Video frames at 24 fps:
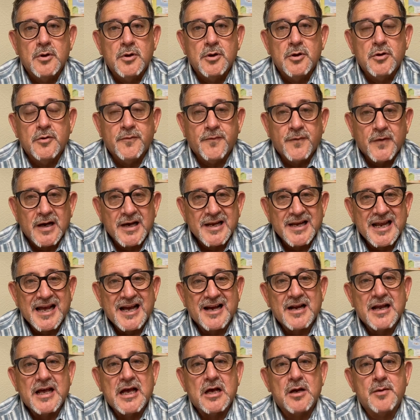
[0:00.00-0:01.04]
you find
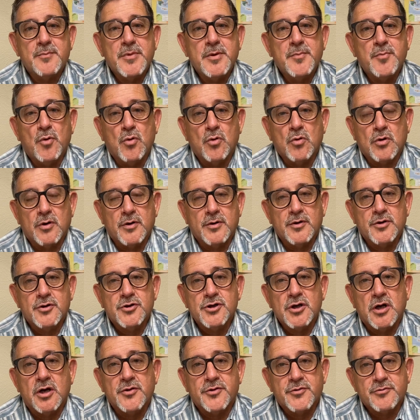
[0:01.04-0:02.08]
out how to be born.
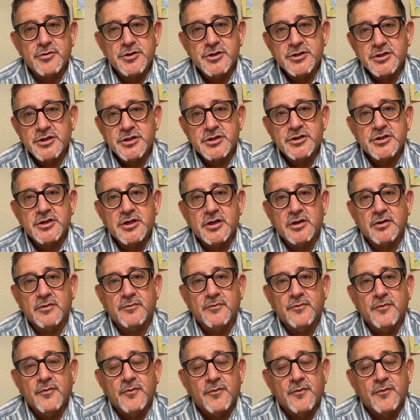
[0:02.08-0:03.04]
John 3:16.